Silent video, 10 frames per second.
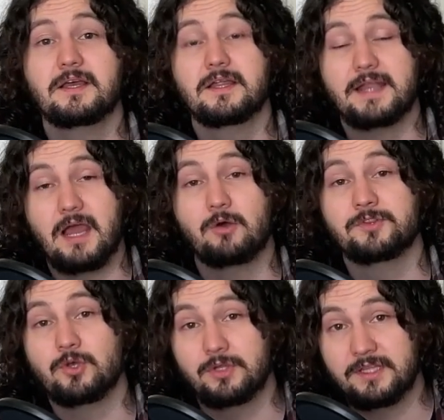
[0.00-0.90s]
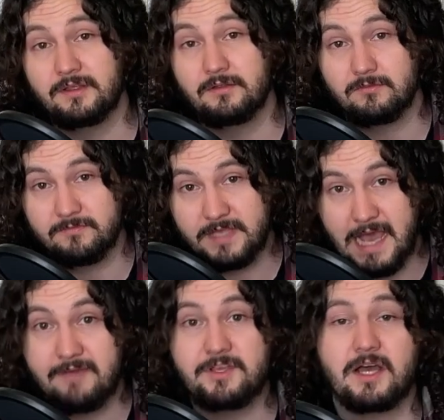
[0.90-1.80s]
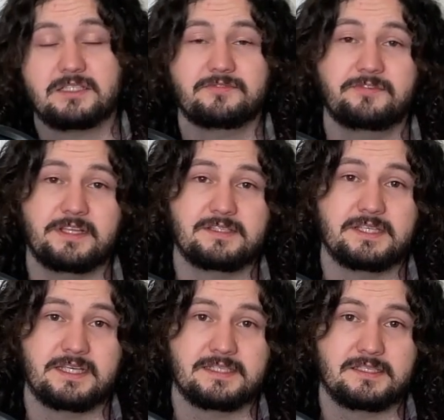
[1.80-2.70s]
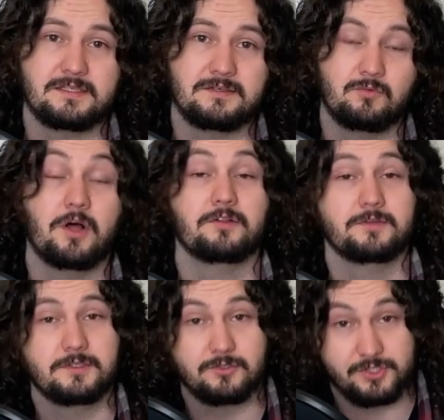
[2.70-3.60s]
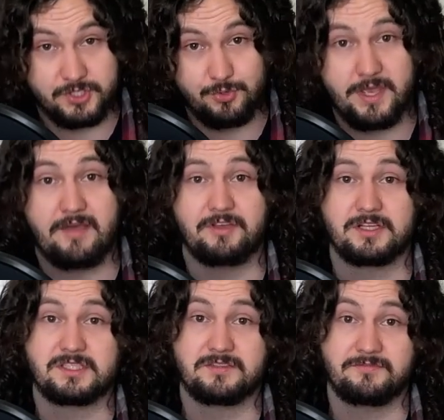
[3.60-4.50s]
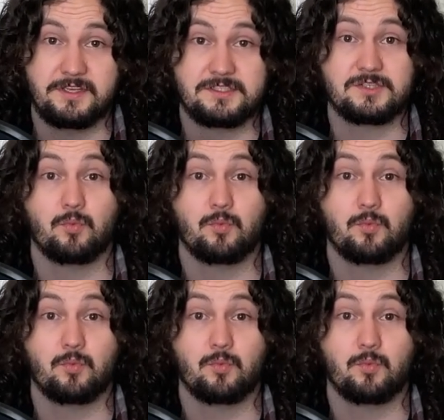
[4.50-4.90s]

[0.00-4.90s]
Now, the only caveat to feats is, well, there's 2 caveats to feats.